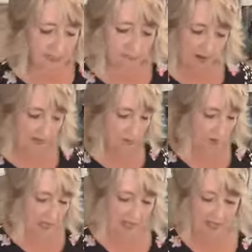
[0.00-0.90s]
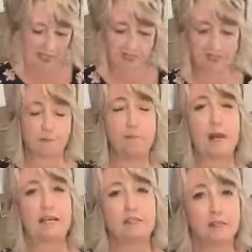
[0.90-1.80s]
This, by the way, is the
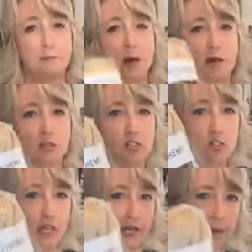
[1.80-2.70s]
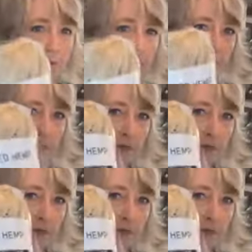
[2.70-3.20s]
best polished hemp.